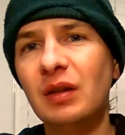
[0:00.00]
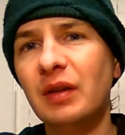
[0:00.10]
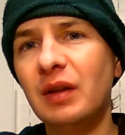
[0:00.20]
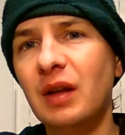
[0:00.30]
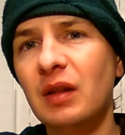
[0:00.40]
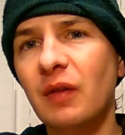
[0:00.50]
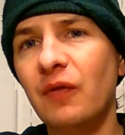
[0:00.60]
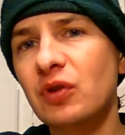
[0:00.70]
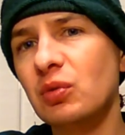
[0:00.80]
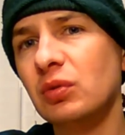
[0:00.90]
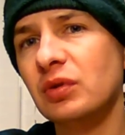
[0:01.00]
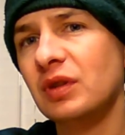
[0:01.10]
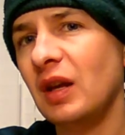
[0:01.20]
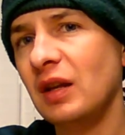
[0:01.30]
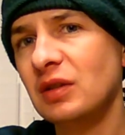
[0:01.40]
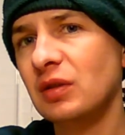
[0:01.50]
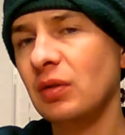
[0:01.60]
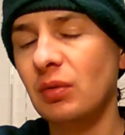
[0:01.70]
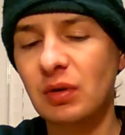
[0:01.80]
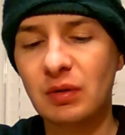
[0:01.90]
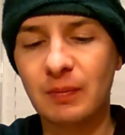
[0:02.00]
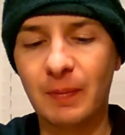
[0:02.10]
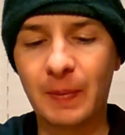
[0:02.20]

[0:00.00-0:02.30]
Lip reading: like individual taste to it.